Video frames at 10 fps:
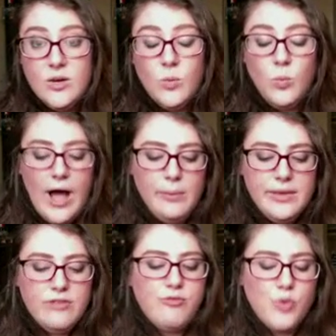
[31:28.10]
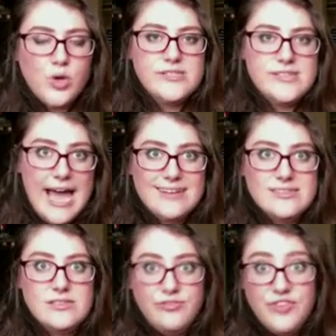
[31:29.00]
while being forced to act as
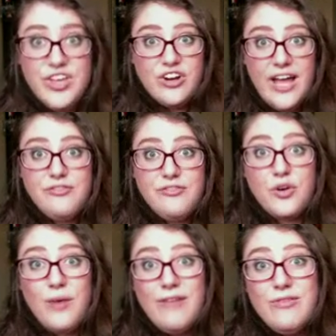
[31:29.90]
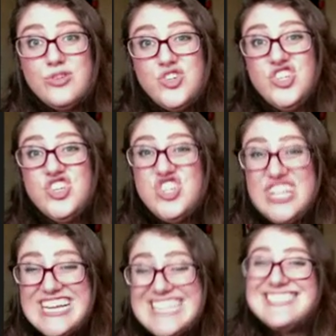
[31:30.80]
a figurehead for a revolution
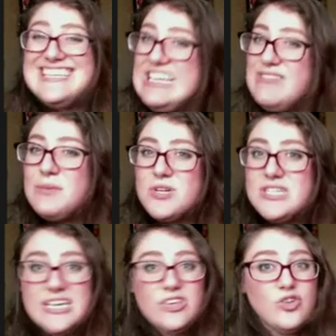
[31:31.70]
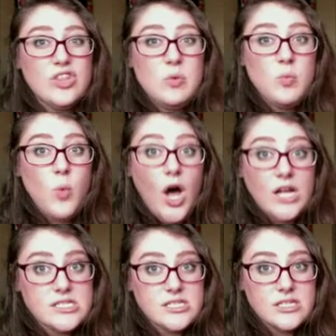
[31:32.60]
she doesn't even particularly want
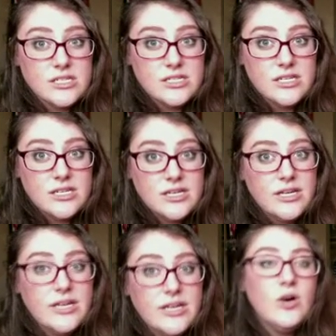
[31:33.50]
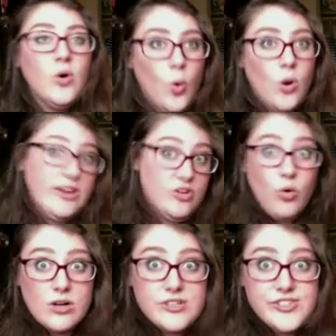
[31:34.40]
or
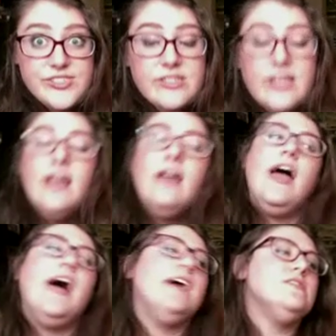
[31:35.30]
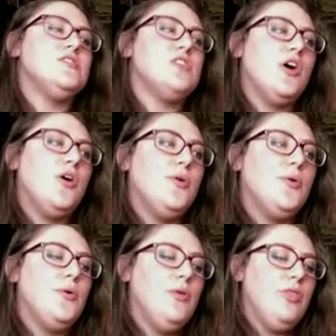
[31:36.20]
endorse. And so
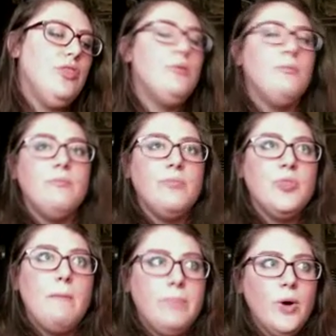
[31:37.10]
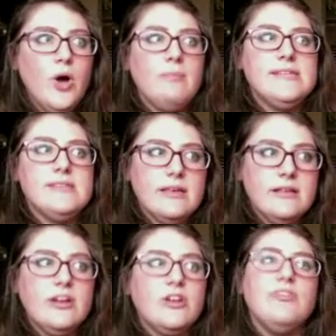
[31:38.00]
the book makes it
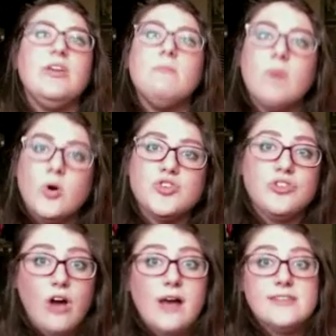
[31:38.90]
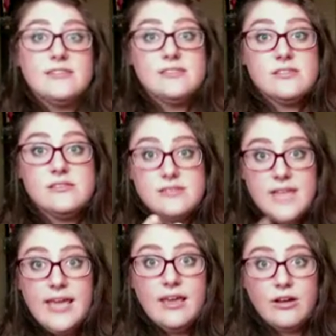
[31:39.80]
clear of the emotional cost this is
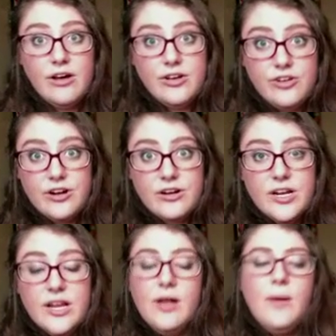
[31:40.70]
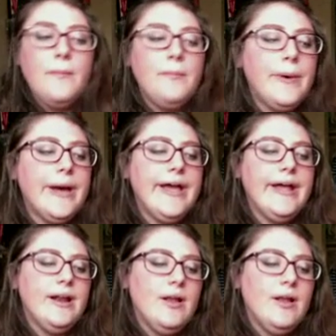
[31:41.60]
taking on her. But